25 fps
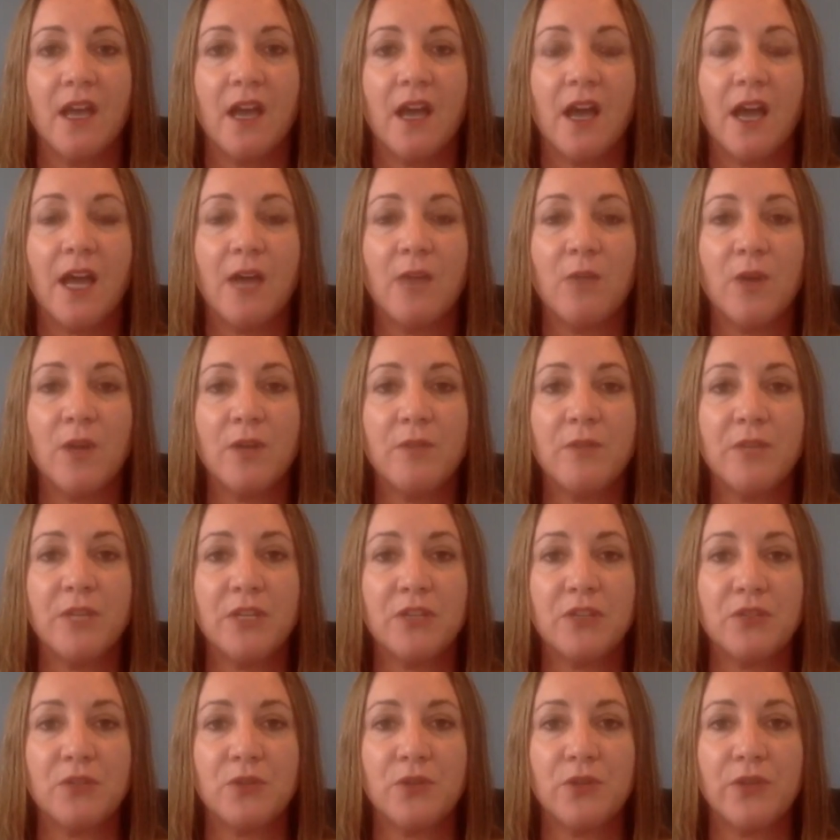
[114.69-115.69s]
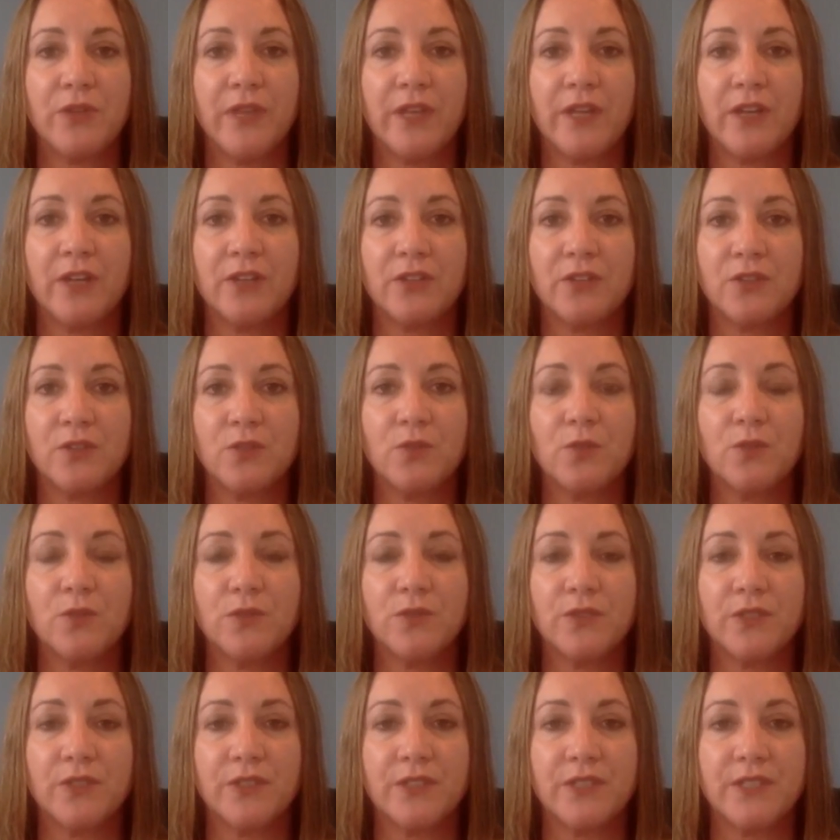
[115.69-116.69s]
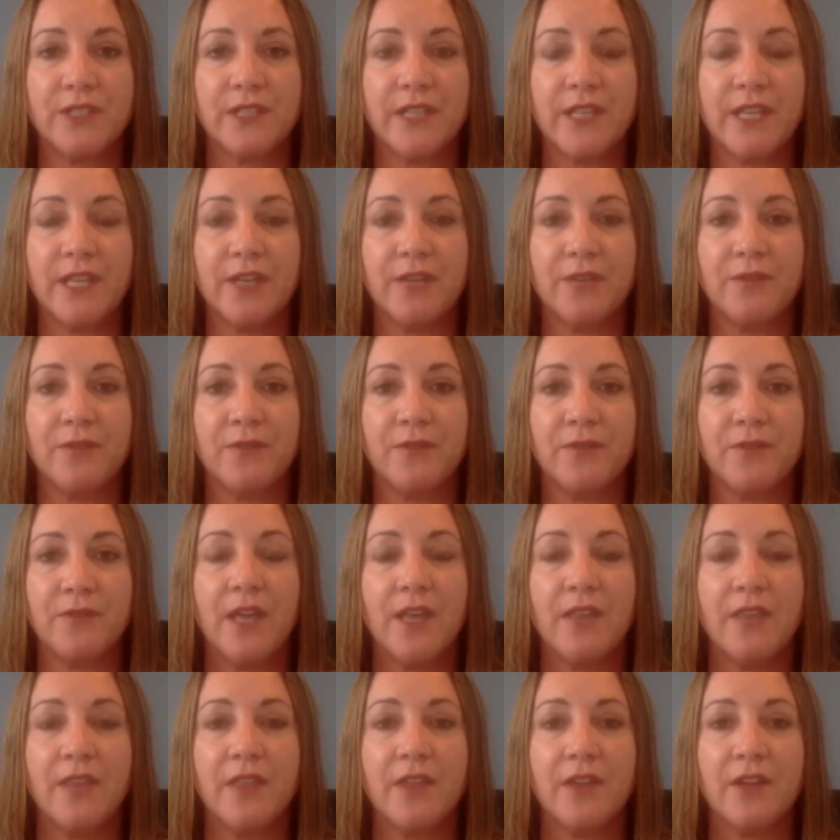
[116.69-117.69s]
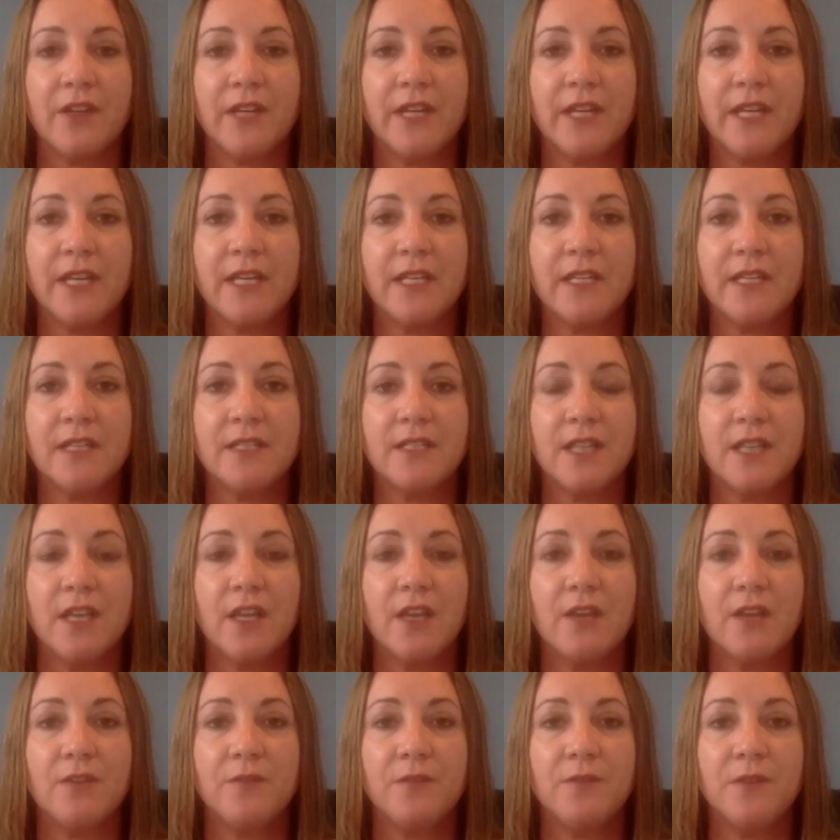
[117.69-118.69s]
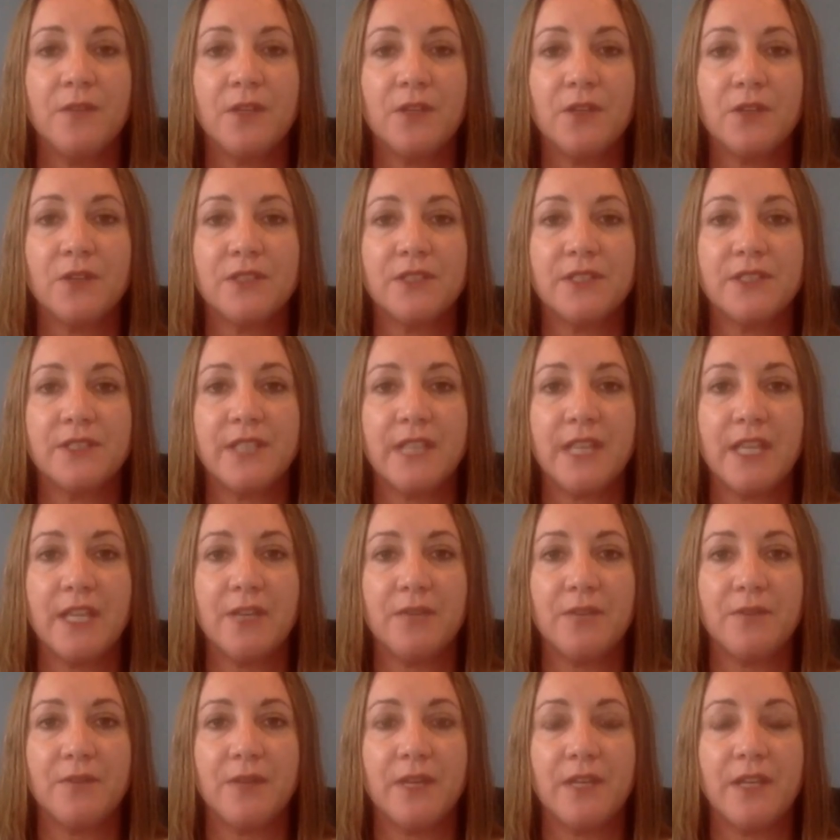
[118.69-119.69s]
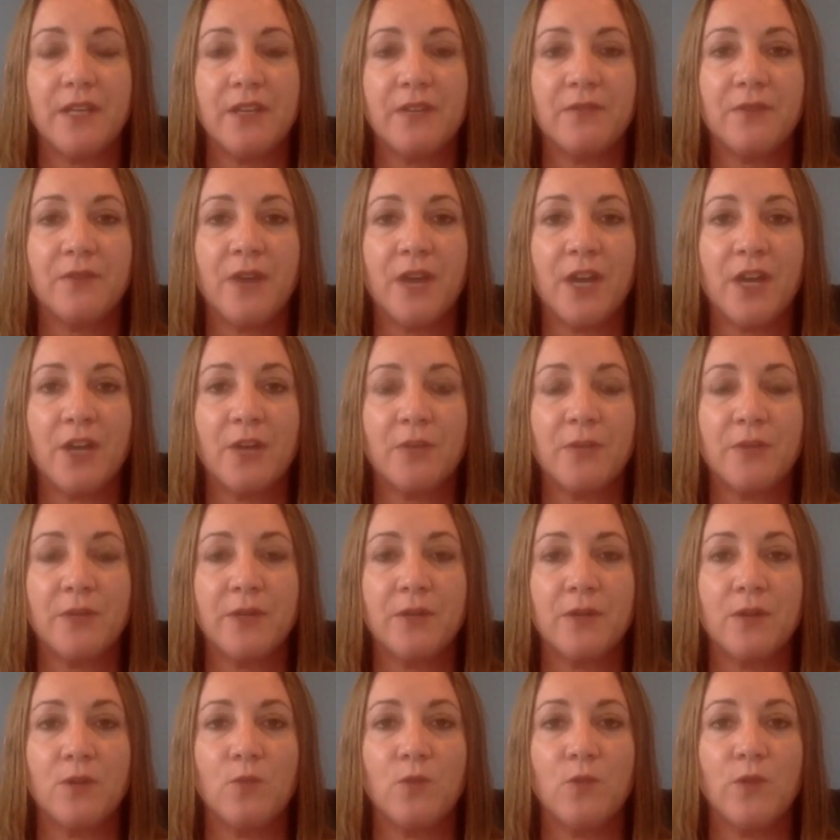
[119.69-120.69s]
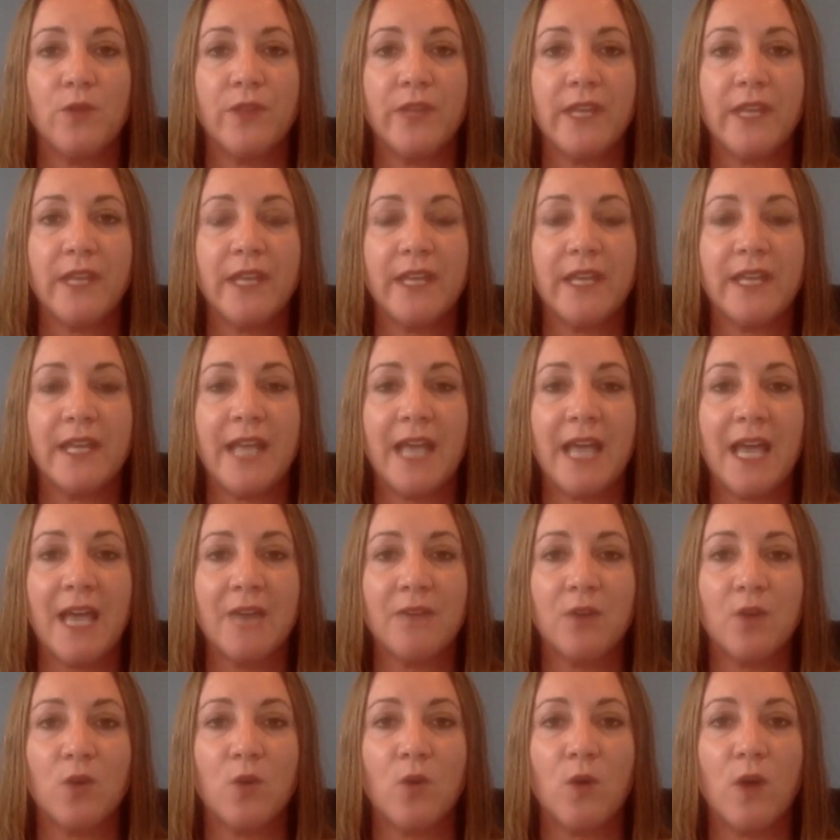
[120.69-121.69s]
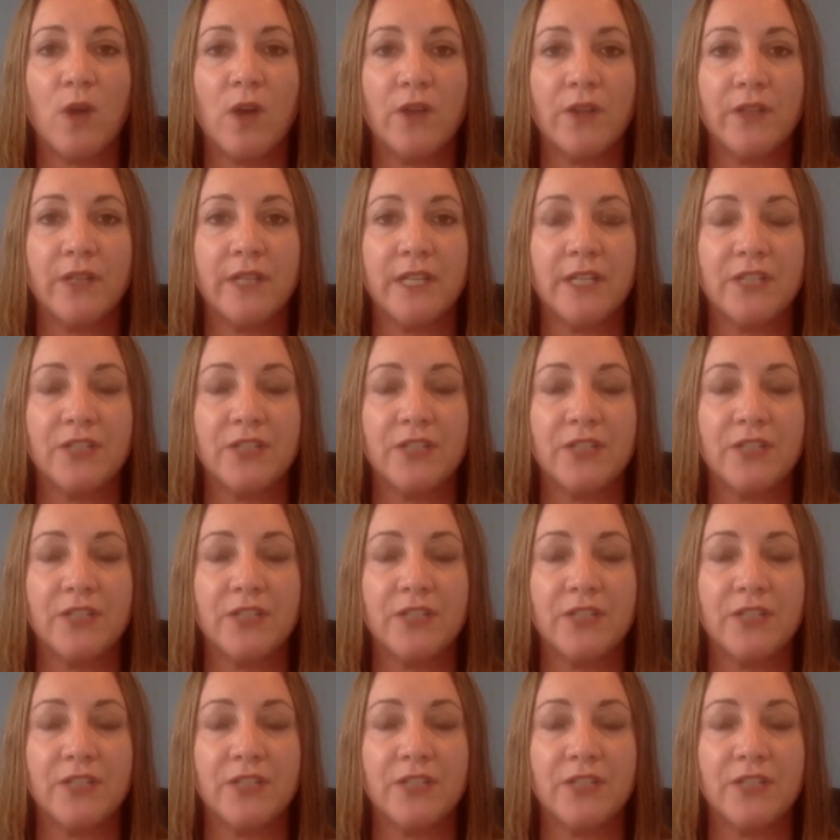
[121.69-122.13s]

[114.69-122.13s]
I want to make sure that our schools are safe, that our kids feel safe in an environment where they can have a quality